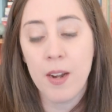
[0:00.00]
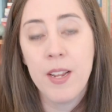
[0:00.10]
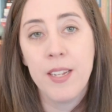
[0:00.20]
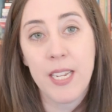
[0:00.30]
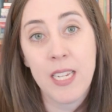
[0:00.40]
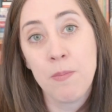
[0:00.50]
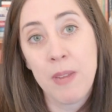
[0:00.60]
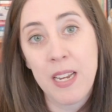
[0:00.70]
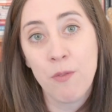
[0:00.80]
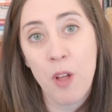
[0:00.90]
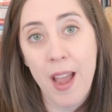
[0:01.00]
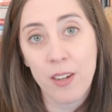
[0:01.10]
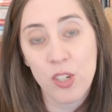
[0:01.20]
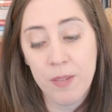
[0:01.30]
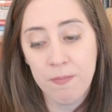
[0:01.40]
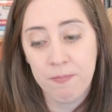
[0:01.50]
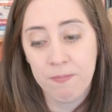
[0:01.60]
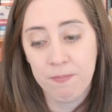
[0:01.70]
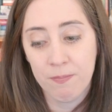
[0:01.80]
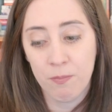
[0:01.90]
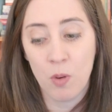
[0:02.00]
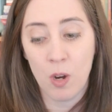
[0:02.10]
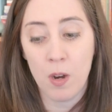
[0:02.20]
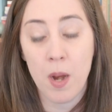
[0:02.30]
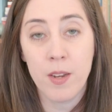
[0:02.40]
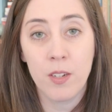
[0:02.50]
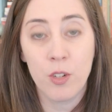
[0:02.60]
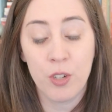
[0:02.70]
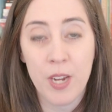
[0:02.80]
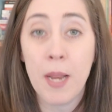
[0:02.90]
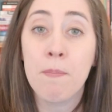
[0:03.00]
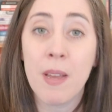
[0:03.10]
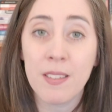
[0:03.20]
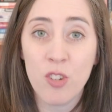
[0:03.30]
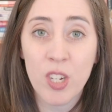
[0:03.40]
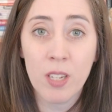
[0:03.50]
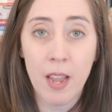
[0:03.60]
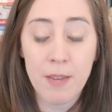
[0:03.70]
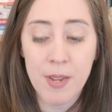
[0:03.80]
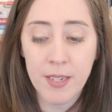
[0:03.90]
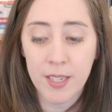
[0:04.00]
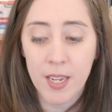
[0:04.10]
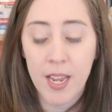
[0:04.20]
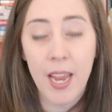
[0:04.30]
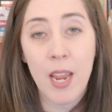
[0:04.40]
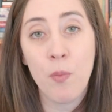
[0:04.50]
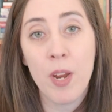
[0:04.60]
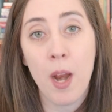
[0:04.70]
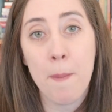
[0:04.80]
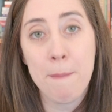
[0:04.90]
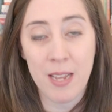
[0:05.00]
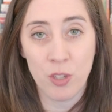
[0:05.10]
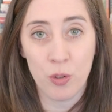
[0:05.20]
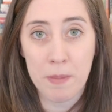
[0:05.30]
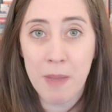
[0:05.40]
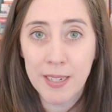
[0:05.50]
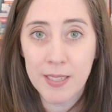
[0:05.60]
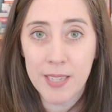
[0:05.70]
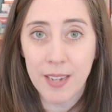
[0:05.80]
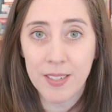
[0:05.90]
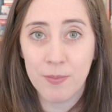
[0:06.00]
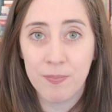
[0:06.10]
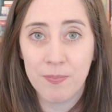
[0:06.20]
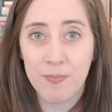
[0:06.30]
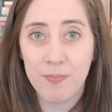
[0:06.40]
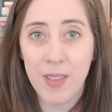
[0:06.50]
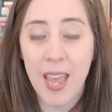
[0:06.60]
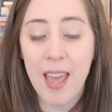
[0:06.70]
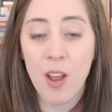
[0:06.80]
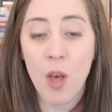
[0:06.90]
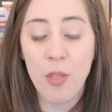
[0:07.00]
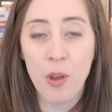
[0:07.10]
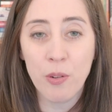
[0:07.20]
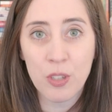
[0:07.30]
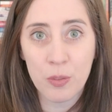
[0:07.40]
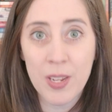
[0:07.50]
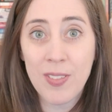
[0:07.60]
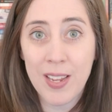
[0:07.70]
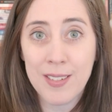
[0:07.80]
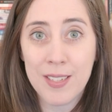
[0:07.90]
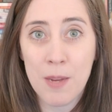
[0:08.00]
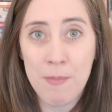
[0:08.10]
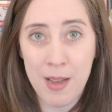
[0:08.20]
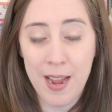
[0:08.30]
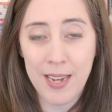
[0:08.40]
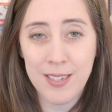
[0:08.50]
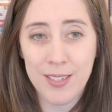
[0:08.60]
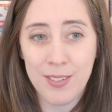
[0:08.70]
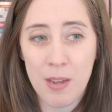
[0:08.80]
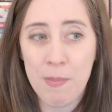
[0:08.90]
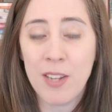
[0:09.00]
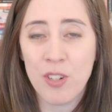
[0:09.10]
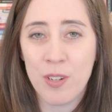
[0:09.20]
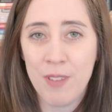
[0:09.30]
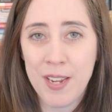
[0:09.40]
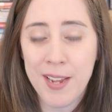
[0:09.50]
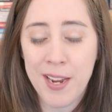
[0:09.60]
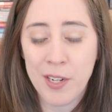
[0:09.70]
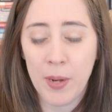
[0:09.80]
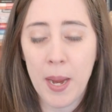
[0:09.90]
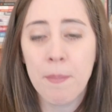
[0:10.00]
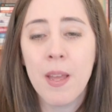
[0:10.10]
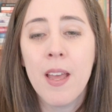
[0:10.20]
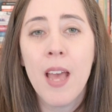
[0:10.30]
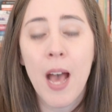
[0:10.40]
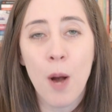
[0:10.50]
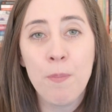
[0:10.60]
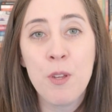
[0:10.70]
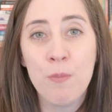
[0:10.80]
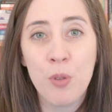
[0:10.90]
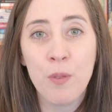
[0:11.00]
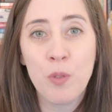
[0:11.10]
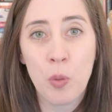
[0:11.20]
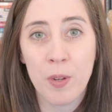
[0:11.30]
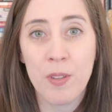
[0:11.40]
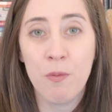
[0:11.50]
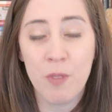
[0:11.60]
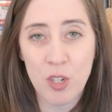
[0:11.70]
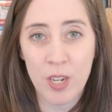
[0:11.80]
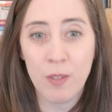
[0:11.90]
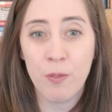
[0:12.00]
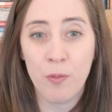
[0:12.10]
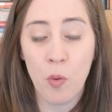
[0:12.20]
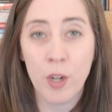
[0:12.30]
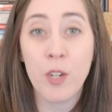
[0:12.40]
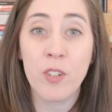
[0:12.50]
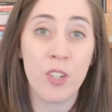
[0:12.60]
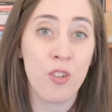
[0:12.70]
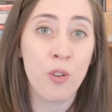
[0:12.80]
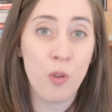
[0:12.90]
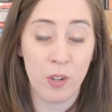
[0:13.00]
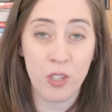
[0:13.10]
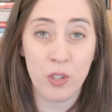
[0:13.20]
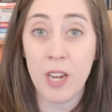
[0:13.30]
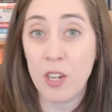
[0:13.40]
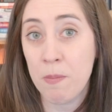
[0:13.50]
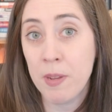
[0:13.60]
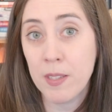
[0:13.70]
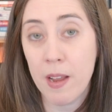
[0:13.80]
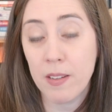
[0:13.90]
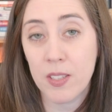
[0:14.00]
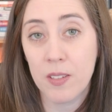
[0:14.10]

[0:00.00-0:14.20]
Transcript: taking meaningful action, we're creating messaging alignment, and we are mastering mindset. And those three things combined, imagine a Venn diagram, help you move toward the vision for your digital course creation business.